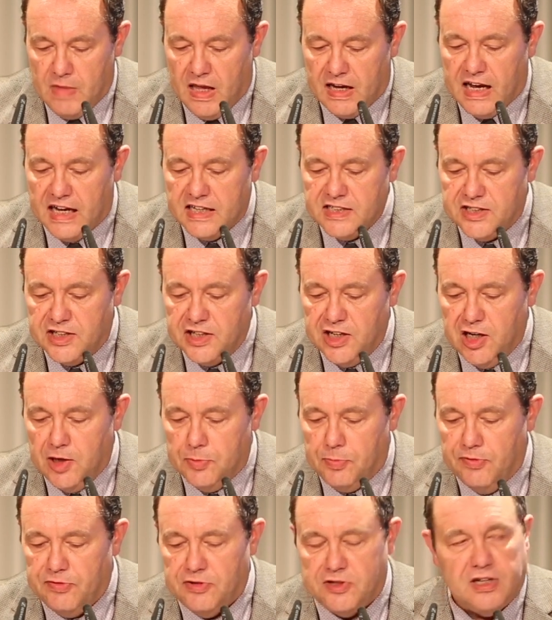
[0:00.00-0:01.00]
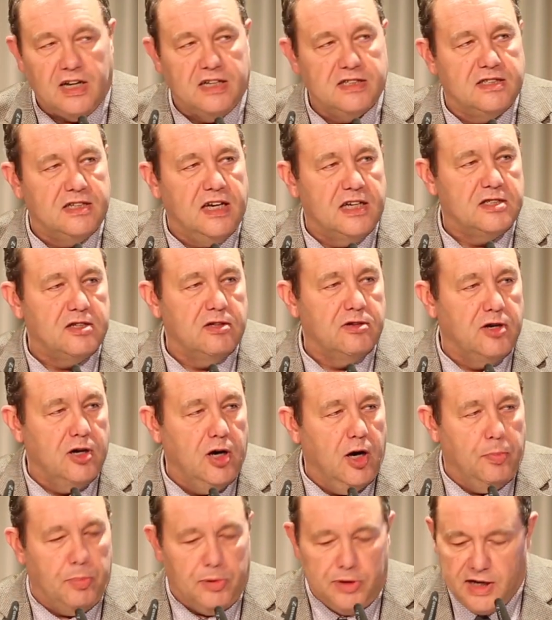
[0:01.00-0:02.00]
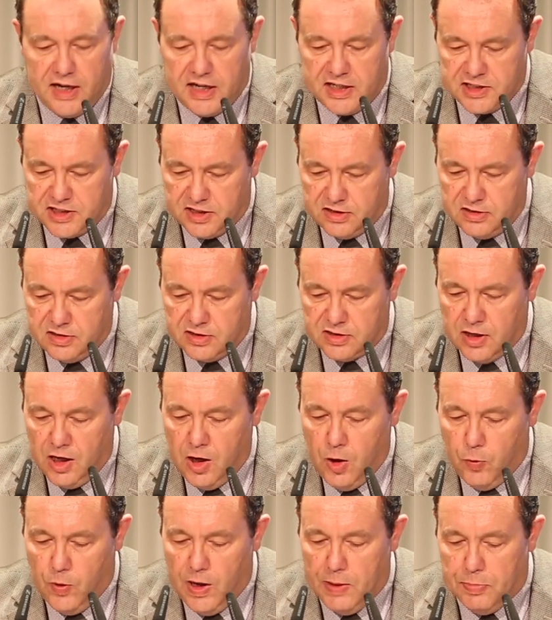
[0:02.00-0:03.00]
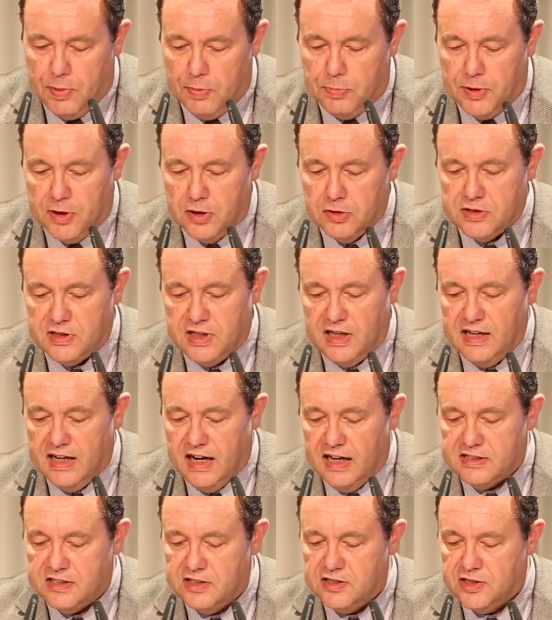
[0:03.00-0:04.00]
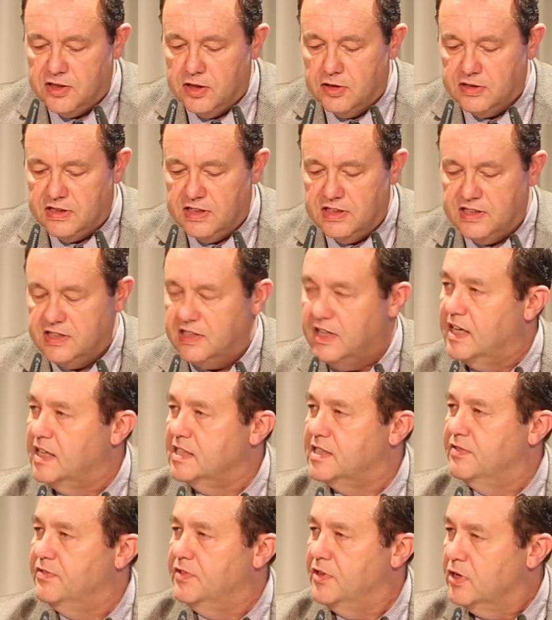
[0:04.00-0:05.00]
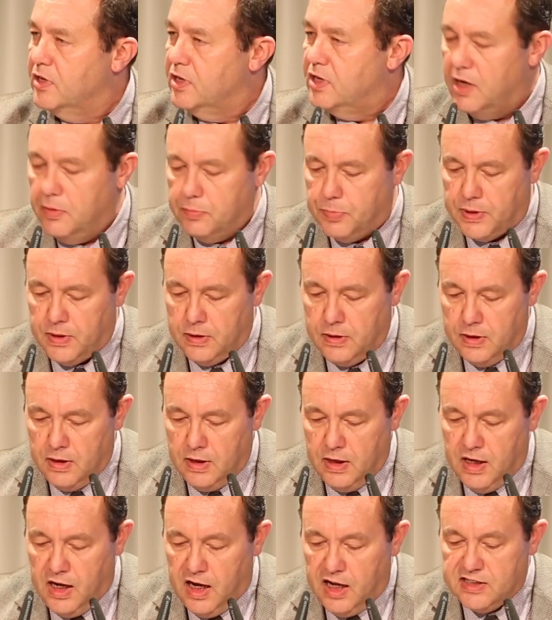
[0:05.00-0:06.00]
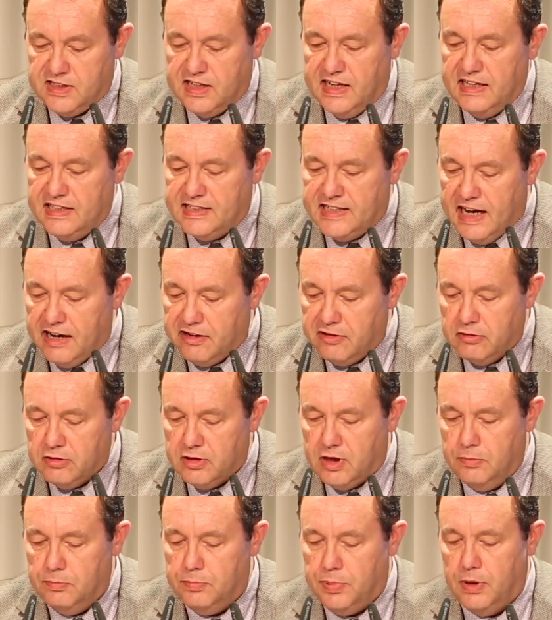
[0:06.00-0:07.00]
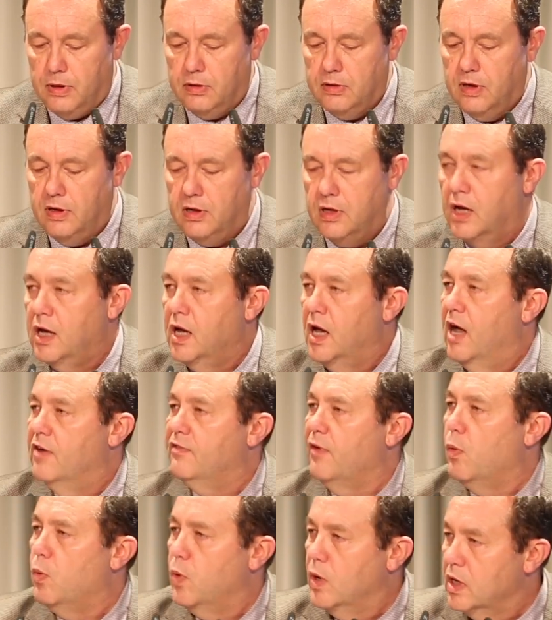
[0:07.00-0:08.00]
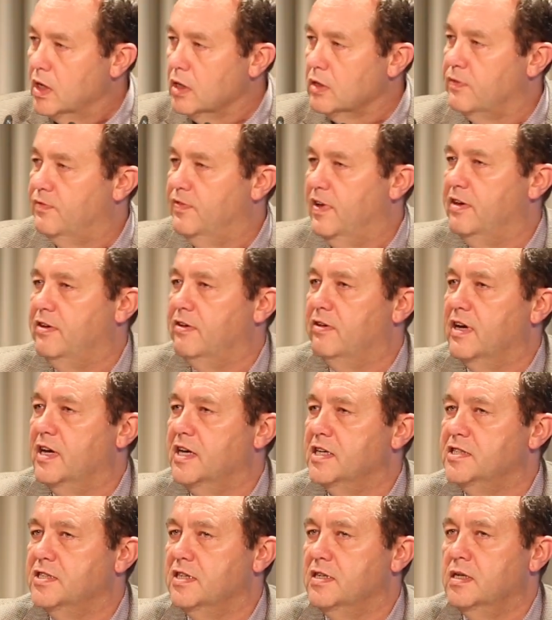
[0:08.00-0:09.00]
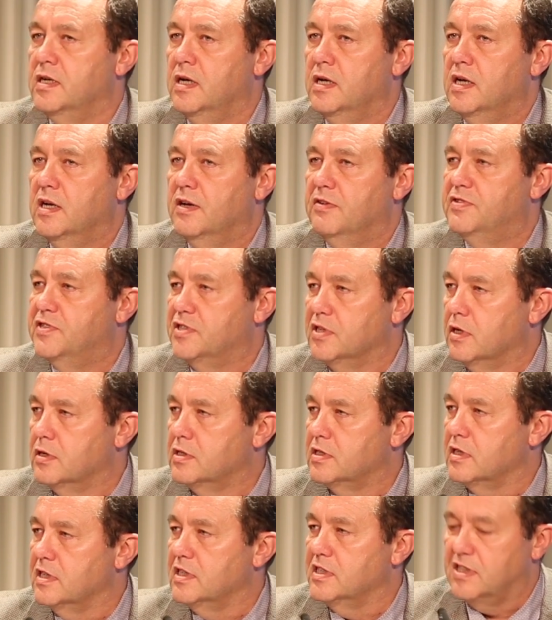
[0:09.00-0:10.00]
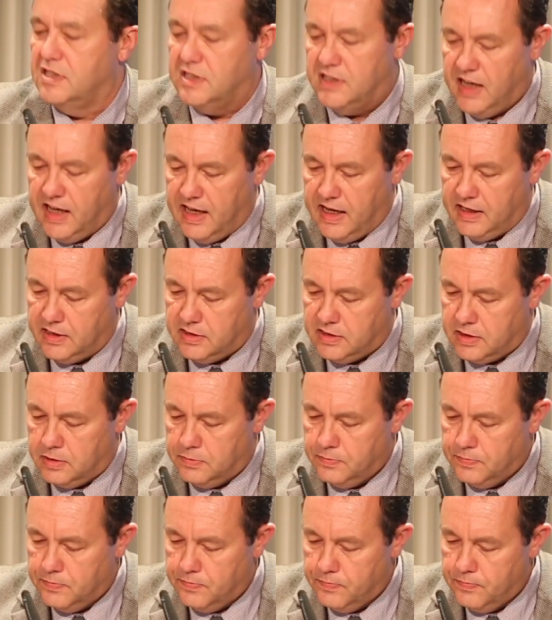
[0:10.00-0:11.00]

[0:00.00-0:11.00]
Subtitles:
Against the Europe of the transnational corporations, we proposed the United Socialist States of Europe as an integral component of a world federation of socialist states.